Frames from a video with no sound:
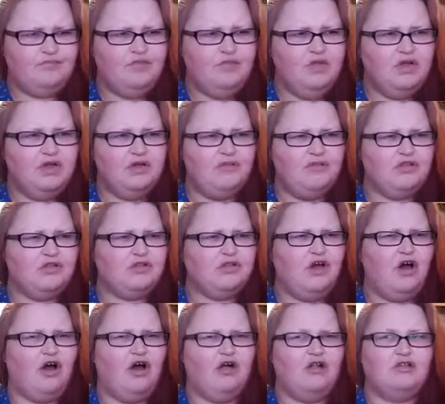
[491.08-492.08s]
And it was
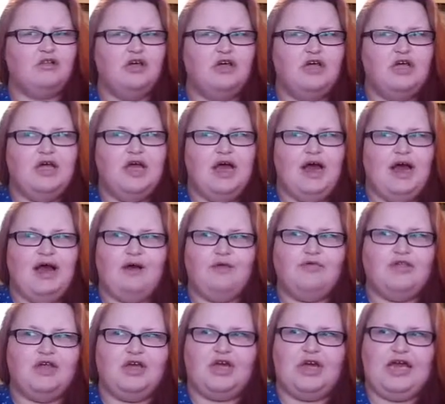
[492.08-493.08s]
called How
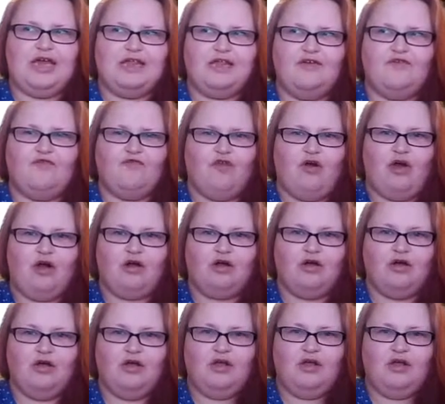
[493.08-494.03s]
to Kiss a Frog.